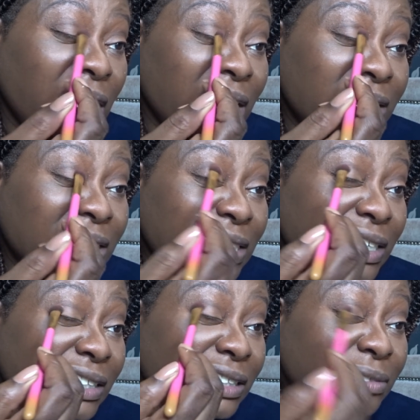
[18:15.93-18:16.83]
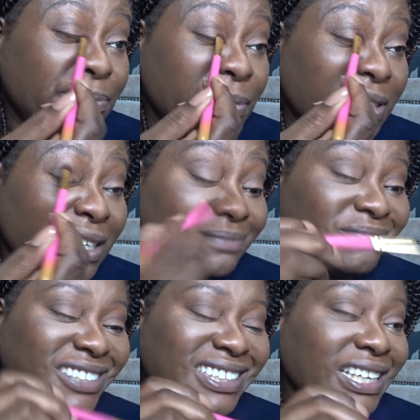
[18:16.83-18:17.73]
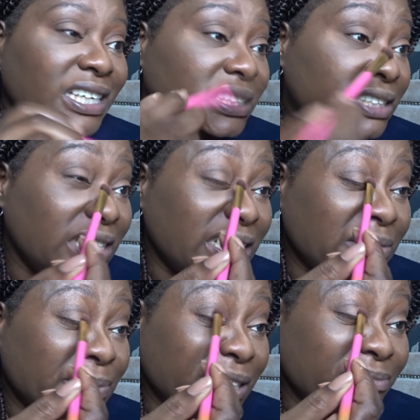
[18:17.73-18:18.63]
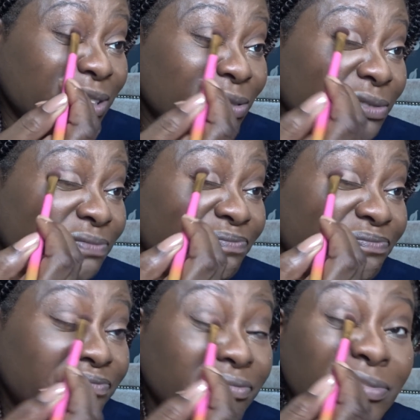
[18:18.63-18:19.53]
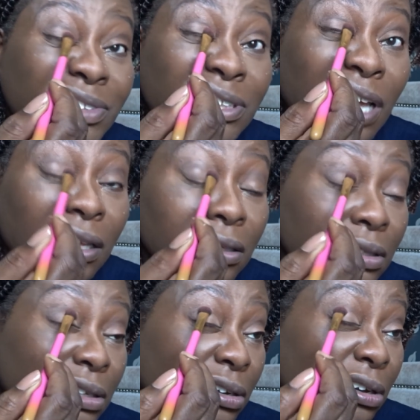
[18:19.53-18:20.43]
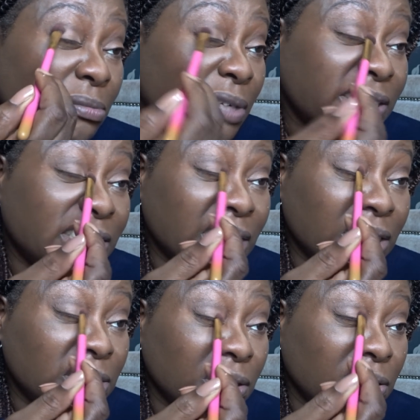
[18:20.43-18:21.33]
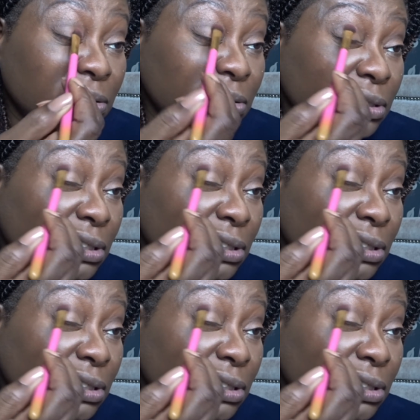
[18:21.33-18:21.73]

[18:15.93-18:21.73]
It's a little bit sort of dull on my skin tone.